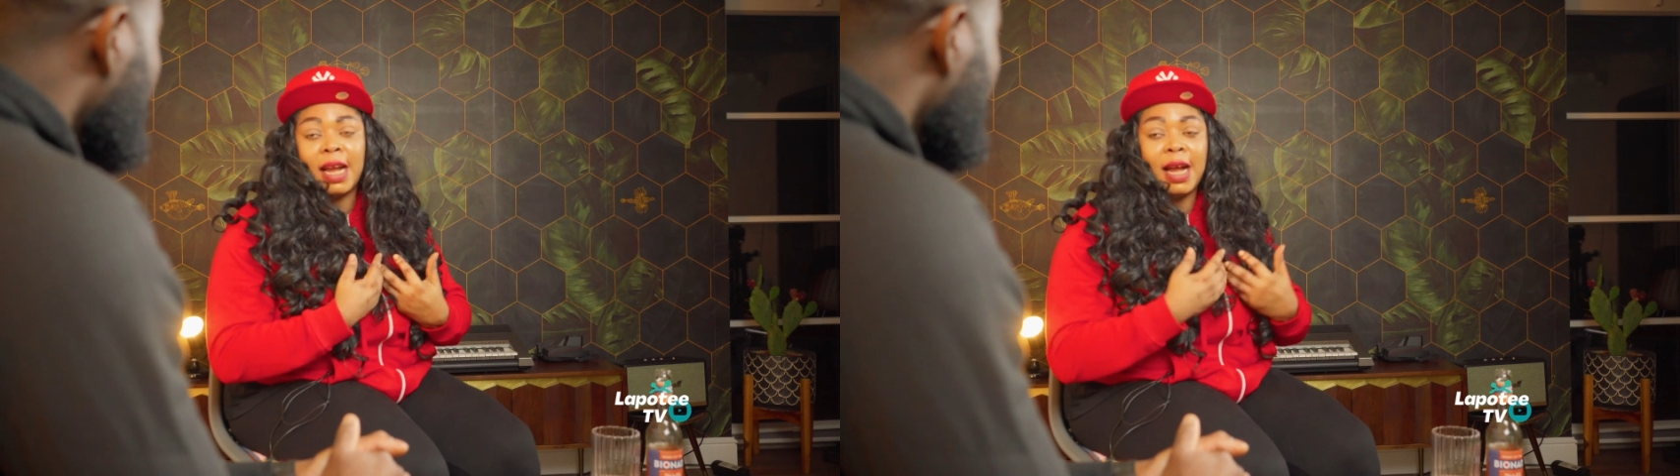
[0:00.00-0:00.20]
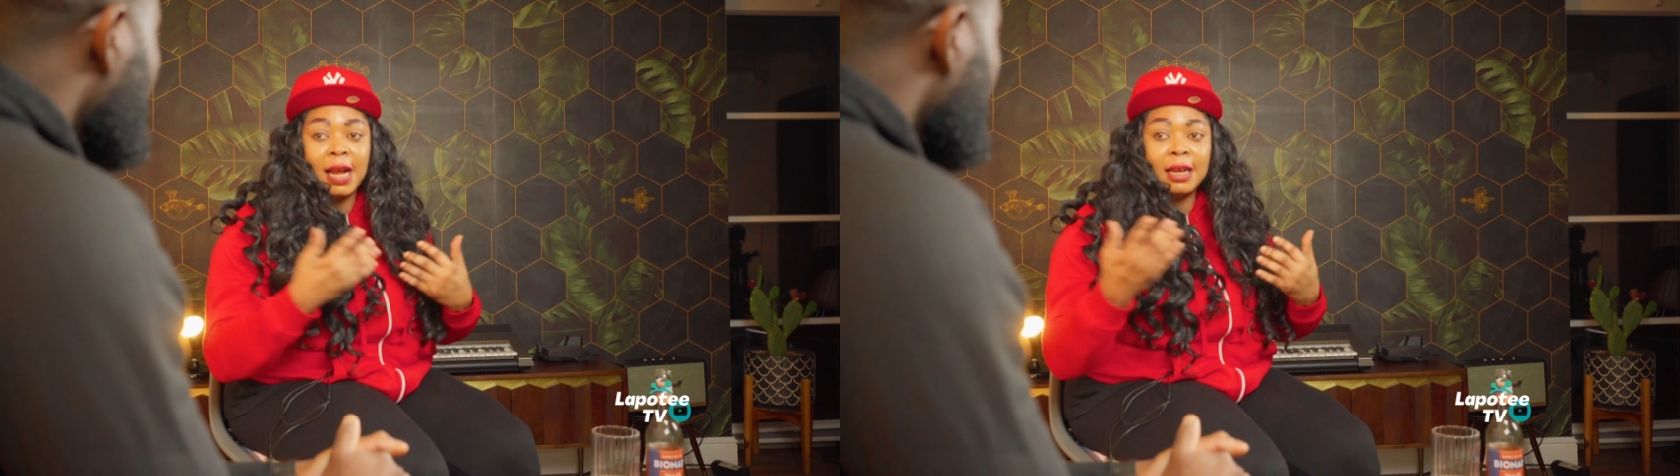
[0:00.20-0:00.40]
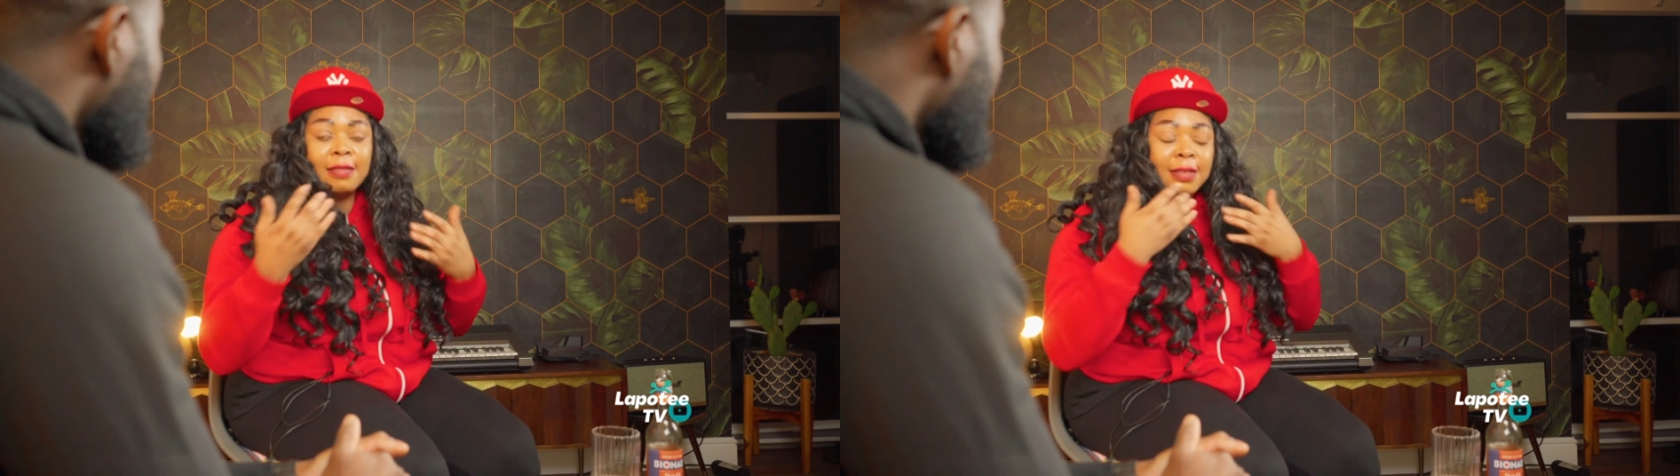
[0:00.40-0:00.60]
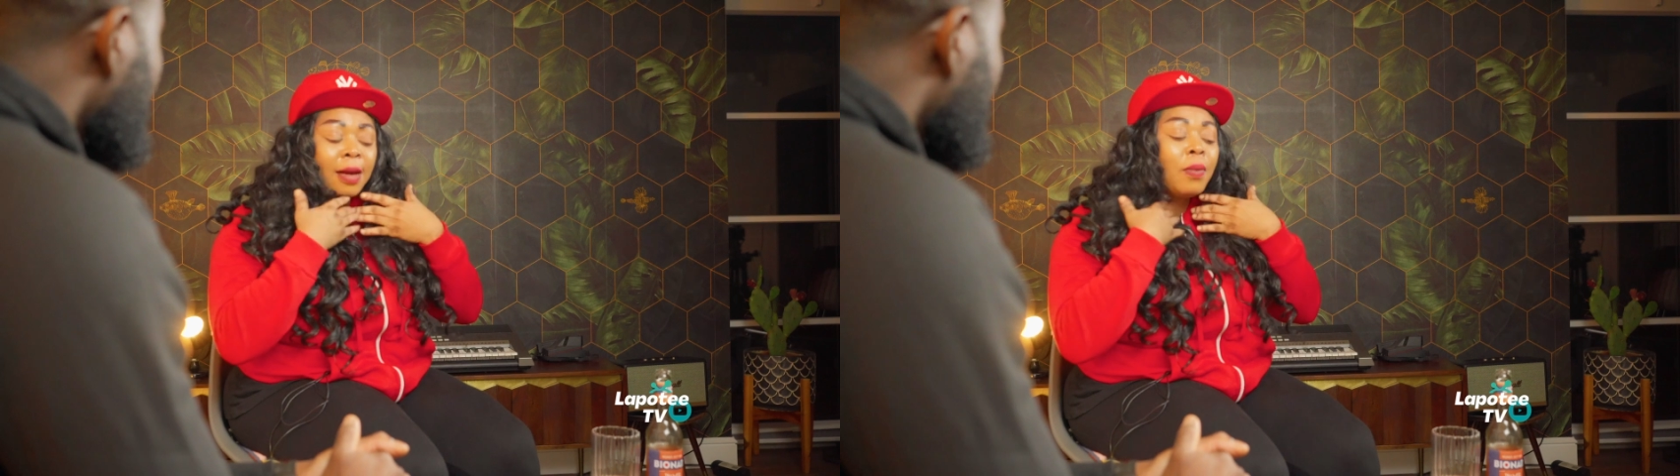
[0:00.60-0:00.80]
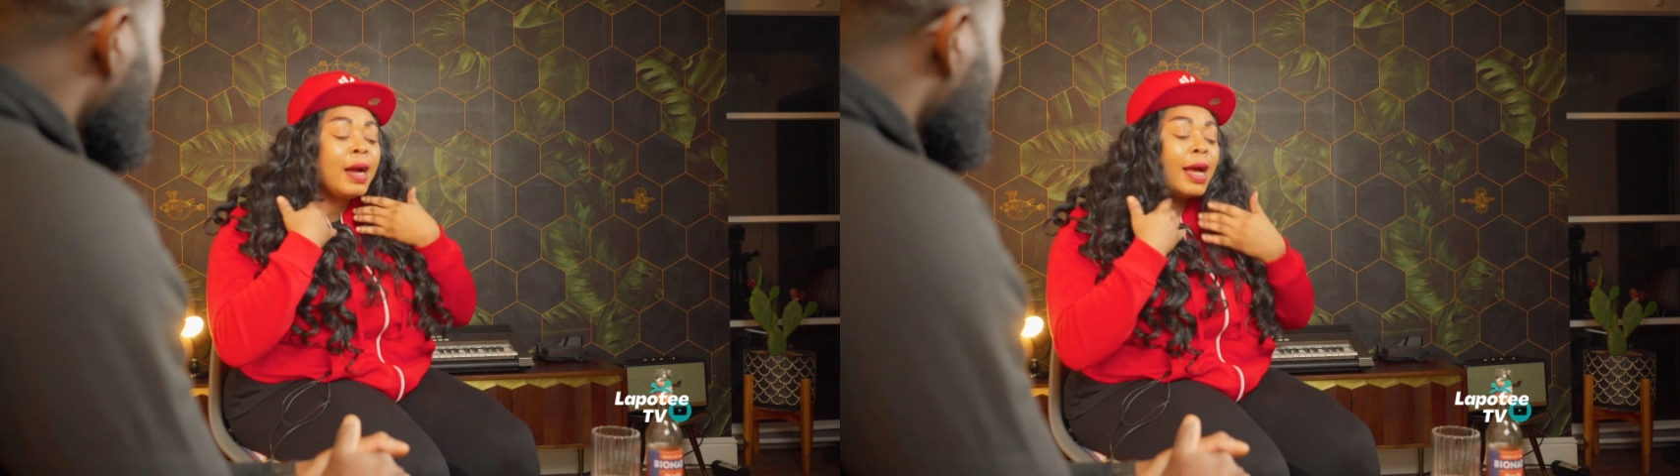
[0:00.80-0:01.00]
I
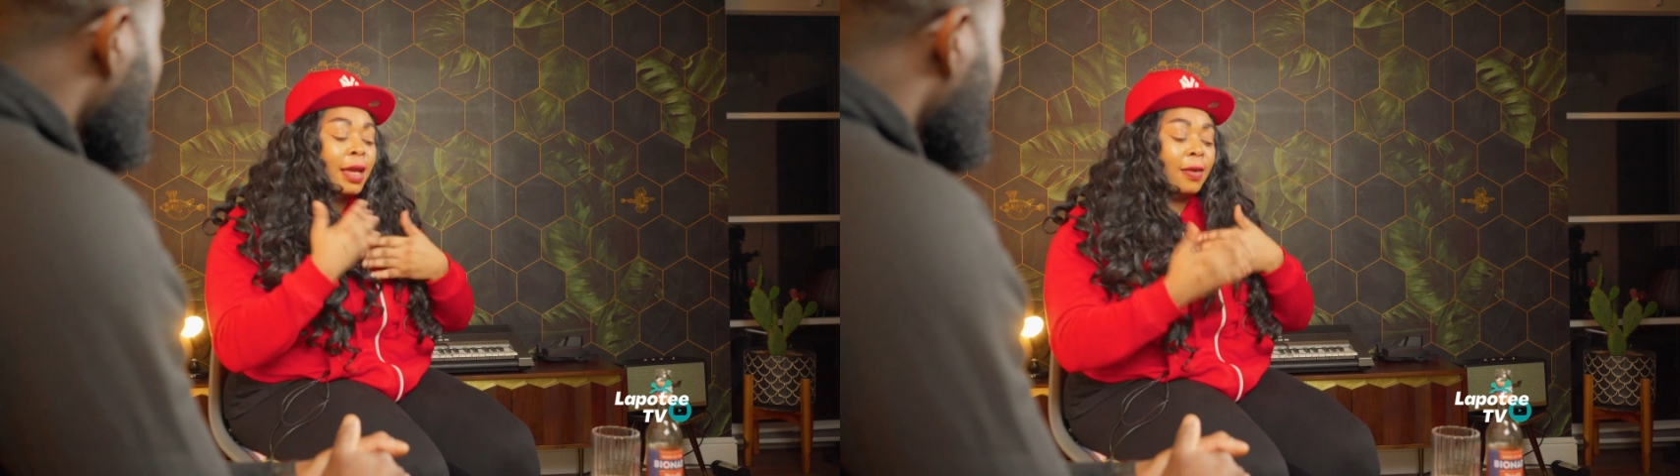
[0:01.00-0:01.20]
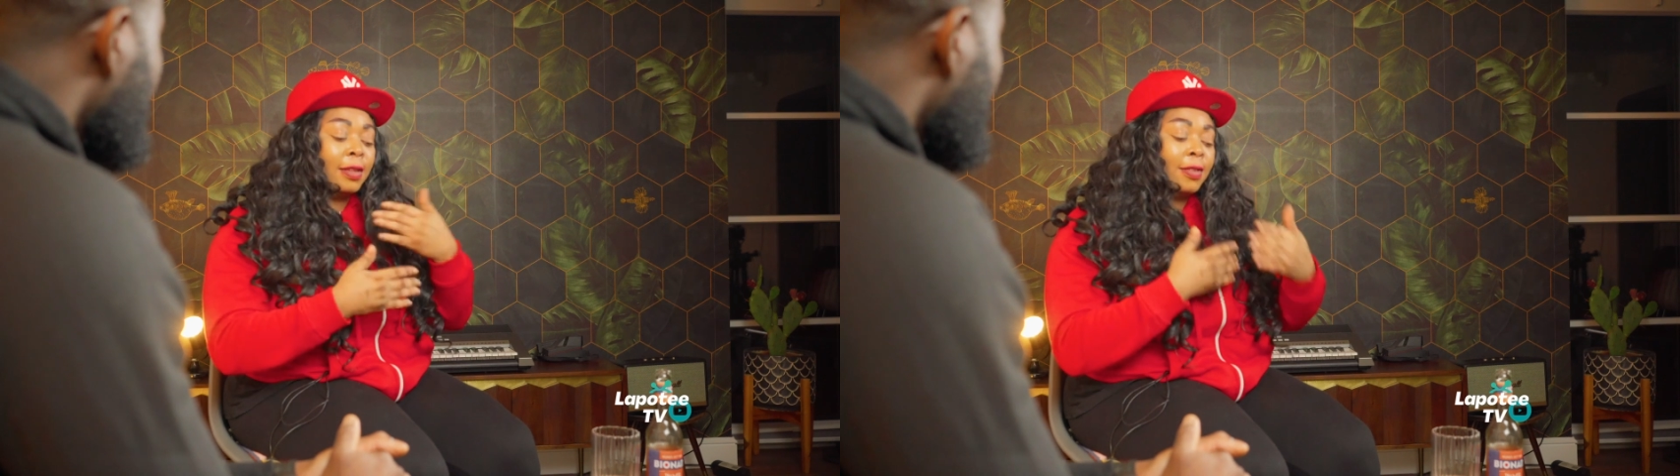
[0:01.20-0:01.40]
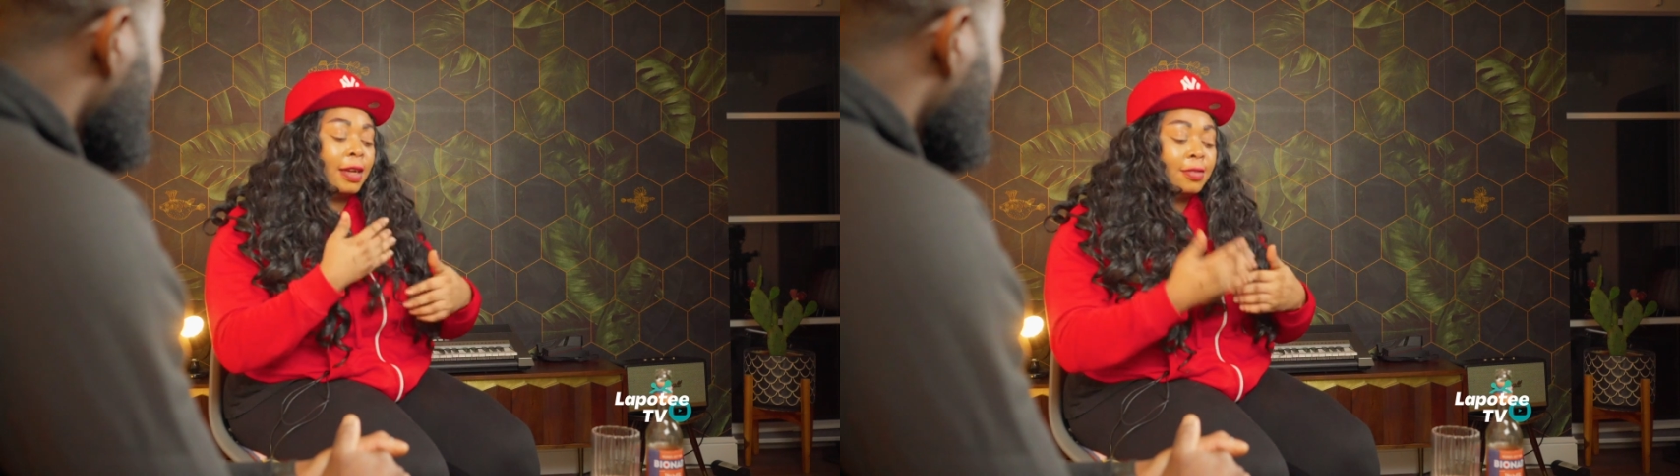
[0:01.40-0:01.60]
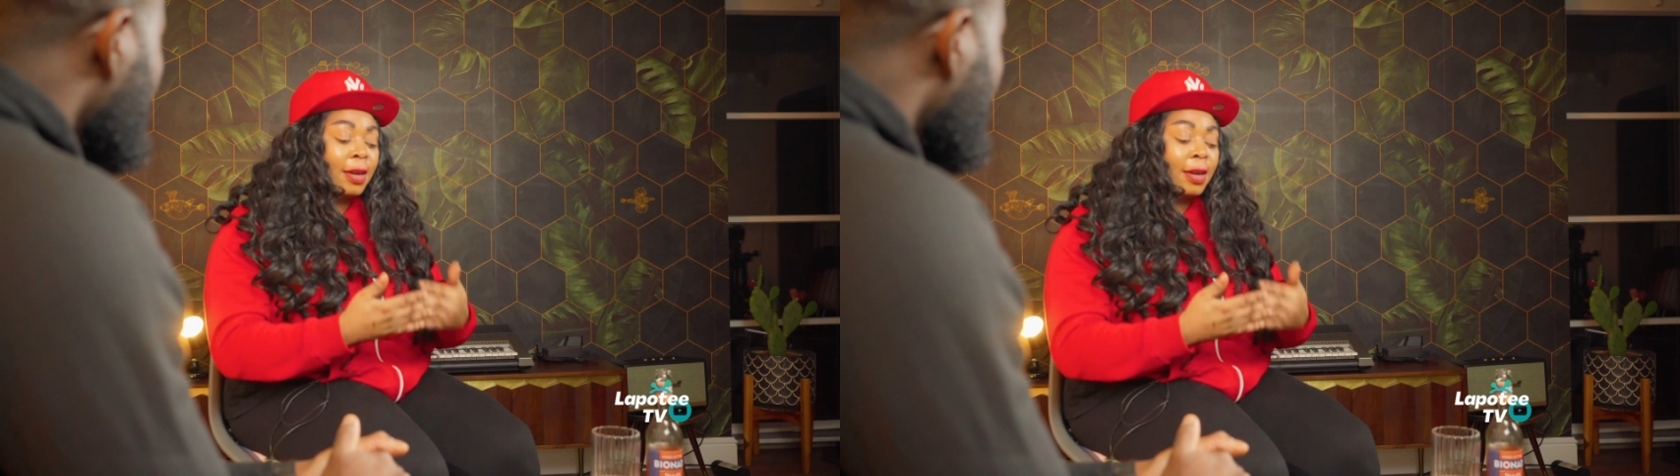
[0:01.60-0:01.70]
understand where you are trying